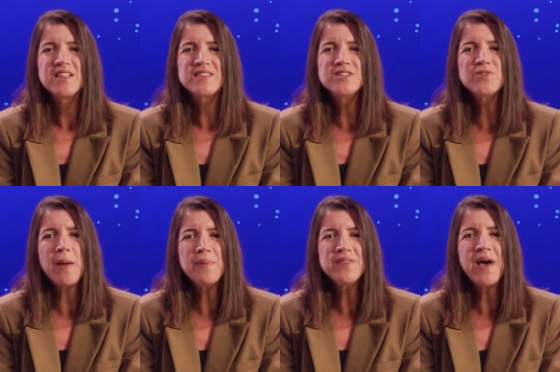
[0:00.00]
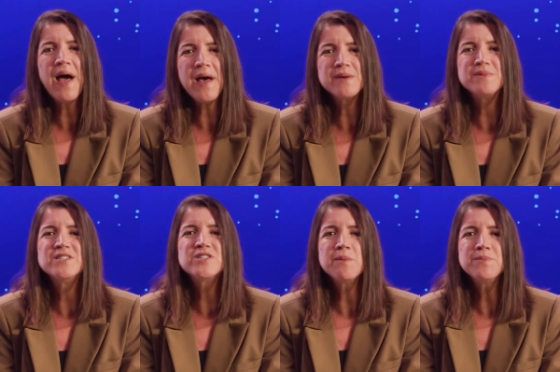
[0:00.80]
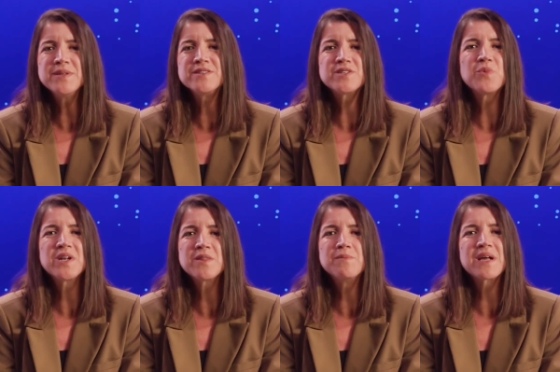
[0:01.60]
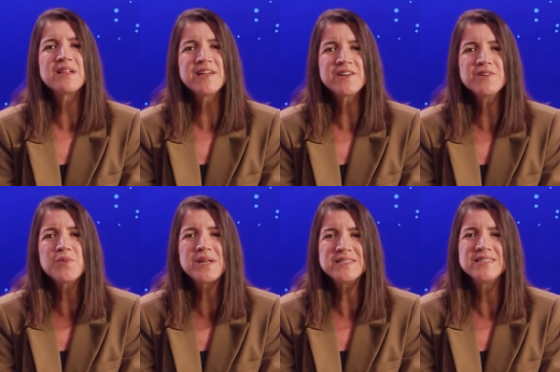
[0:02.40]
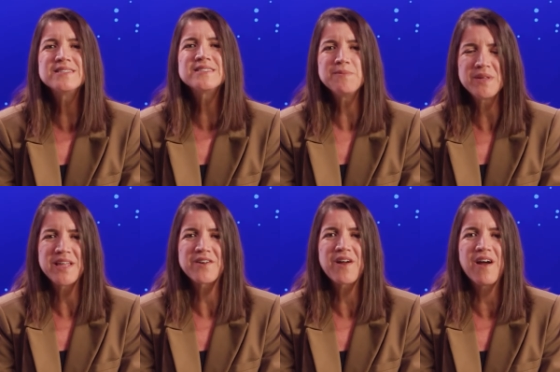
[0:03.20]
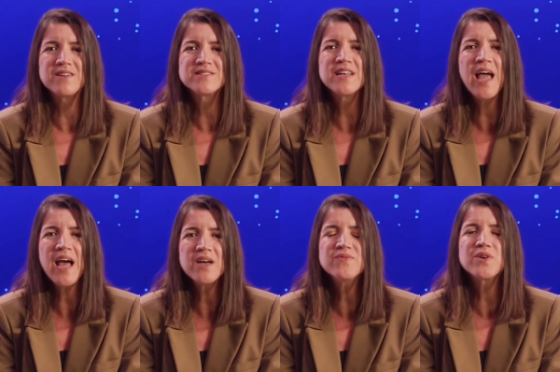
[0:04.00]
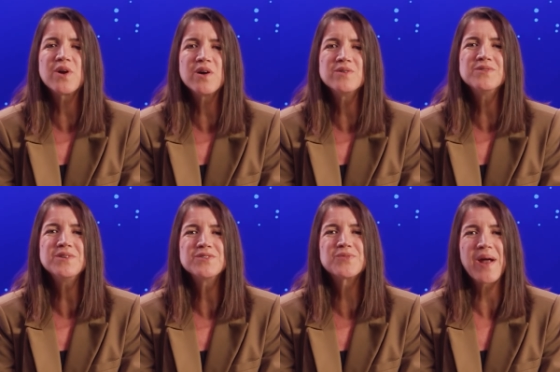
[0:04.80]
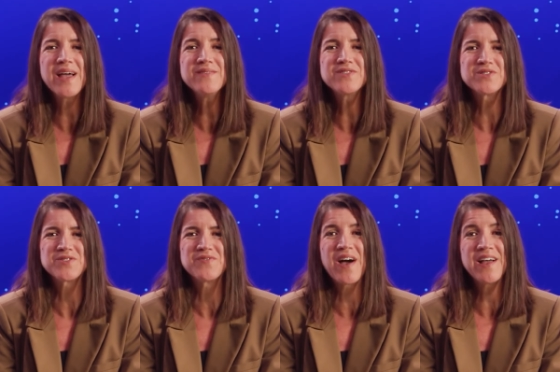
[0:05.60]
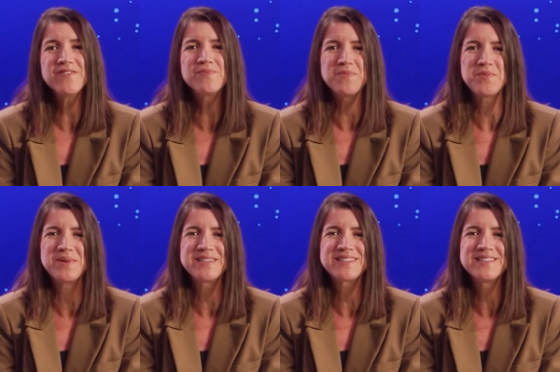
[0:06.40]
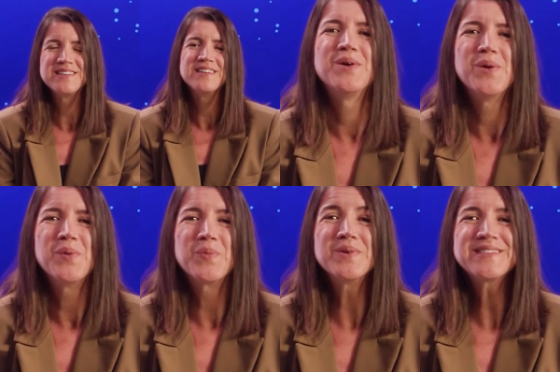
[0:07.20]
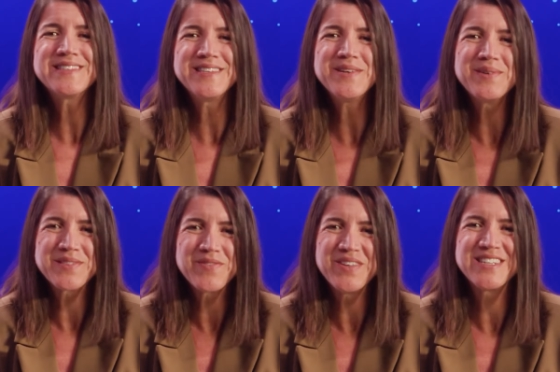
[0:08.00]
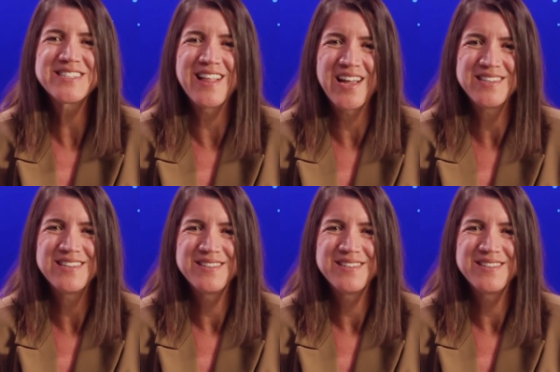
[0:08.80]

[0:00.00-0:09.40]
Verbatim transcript: Then drop by the hub and jump into one of the McLaren Racing Simulator cars and have your own drive to survive moment. We'll see you at the finish line.